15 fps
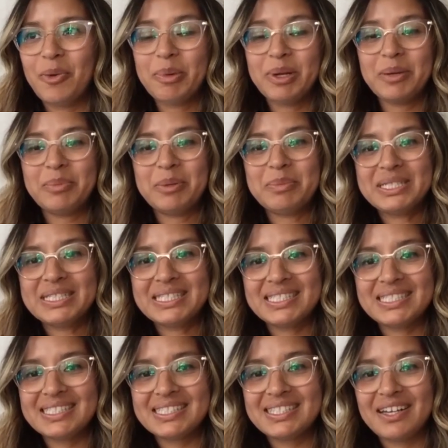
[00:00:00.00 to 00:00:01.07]
open up a
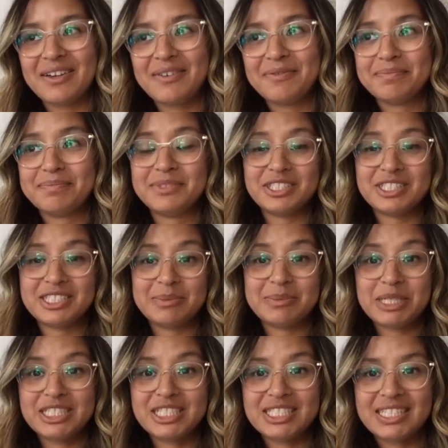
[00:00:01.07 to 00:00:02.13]
business just as
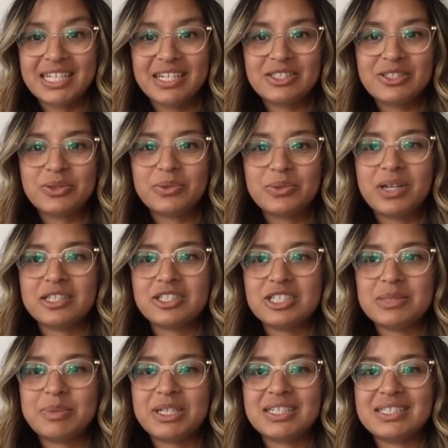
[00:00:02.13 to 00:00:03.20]
much as they do, not
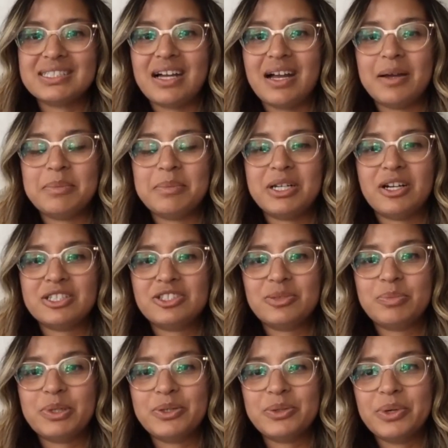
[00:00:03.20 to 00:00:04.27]
just because I'm an
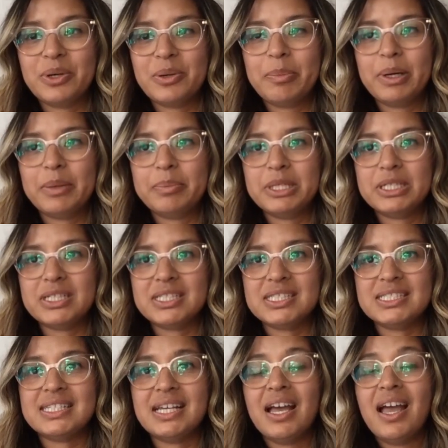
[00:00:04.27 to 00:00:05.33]
entrepreneur, but
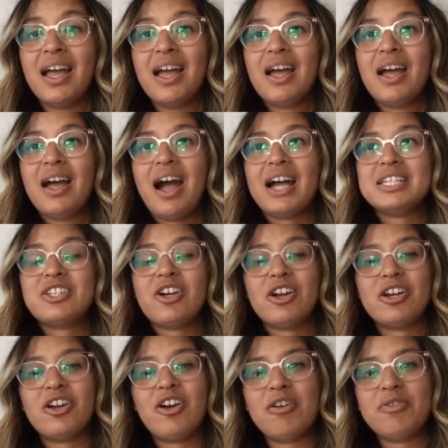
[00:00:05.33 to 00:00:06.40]
because I
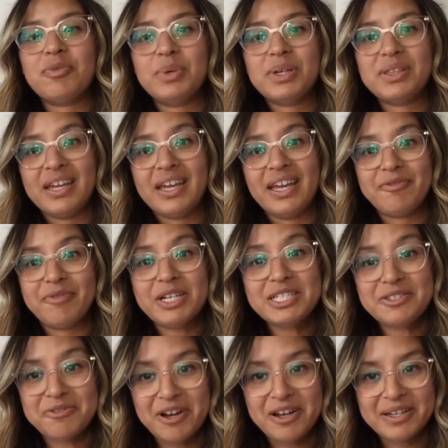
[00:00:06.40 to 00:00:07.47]
started off with a
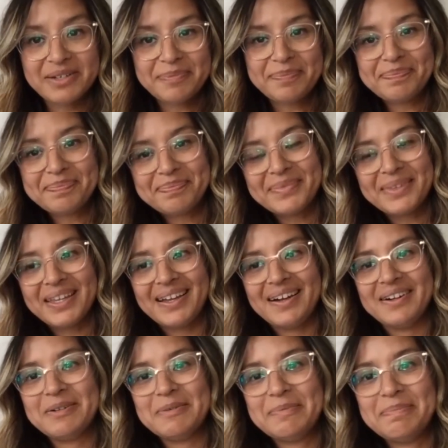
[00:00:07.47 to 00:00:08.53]
restaurant.
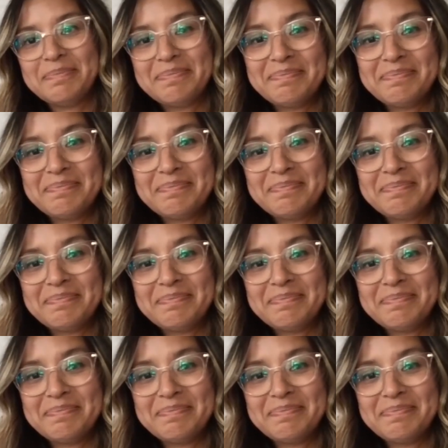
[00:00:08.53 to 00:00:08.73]
Um,